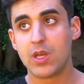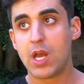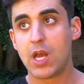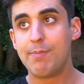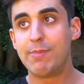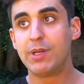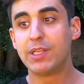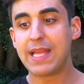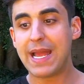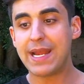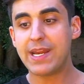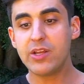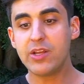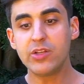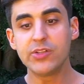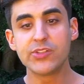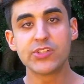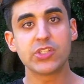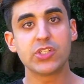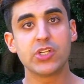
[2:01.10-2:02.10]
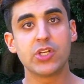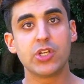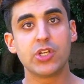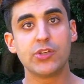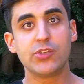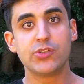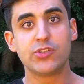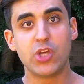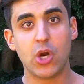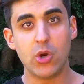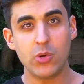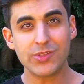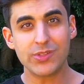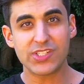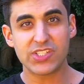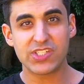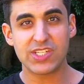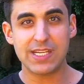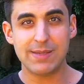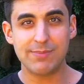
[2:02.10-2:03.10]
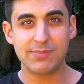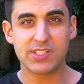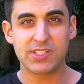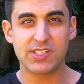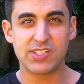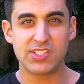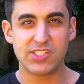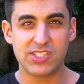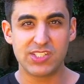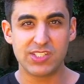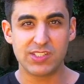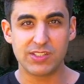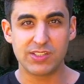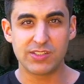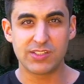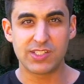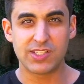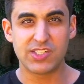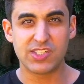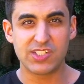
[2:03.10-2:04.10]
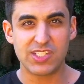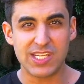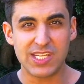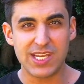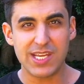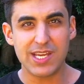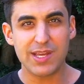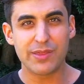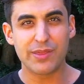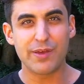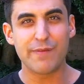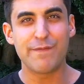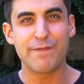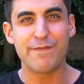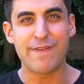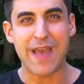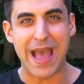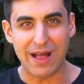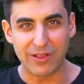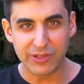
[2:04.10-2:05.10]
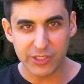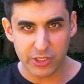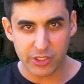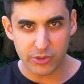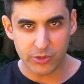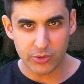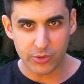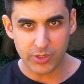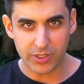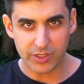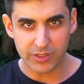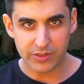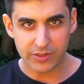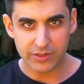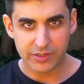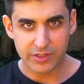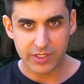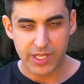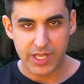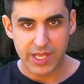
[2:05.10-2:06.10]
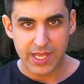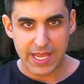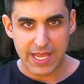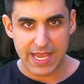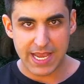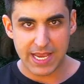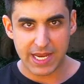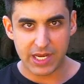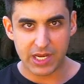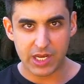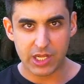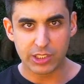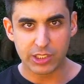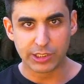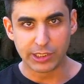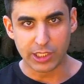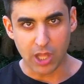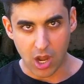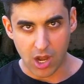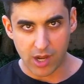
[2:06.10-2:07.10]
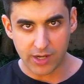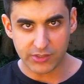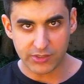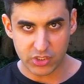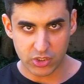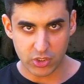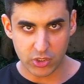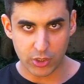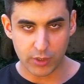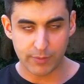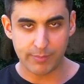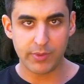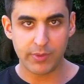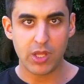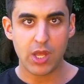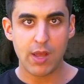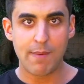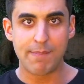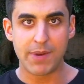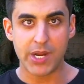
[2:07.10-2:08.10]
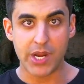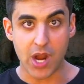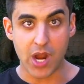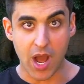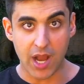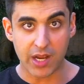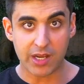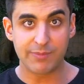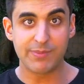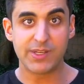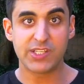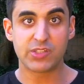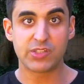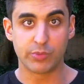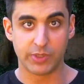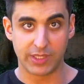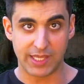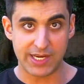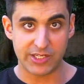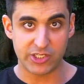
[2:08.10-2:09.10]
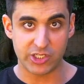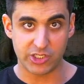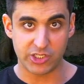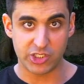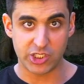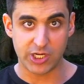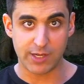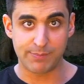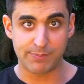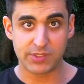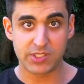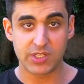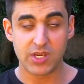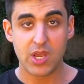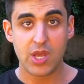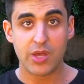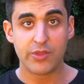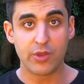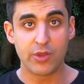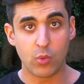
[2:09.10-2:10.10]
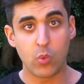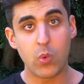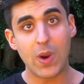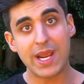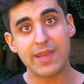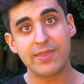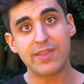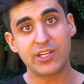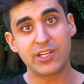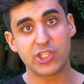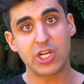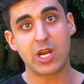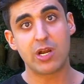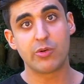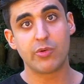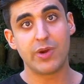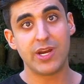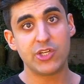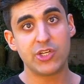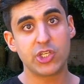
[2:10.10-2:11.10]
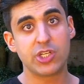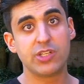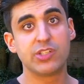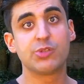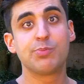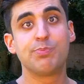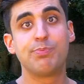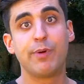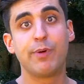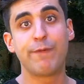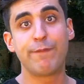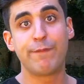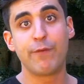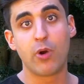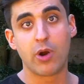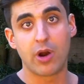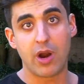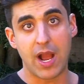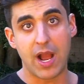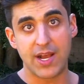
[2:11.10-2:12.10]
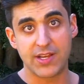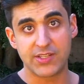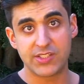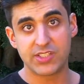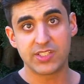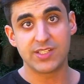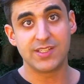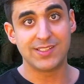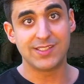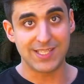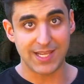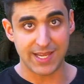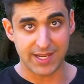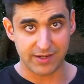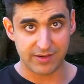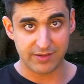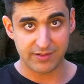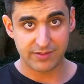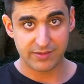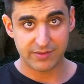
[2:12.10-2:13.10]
millennials don't seem to see the value in long-term monogamous relationships the way that generations before us did.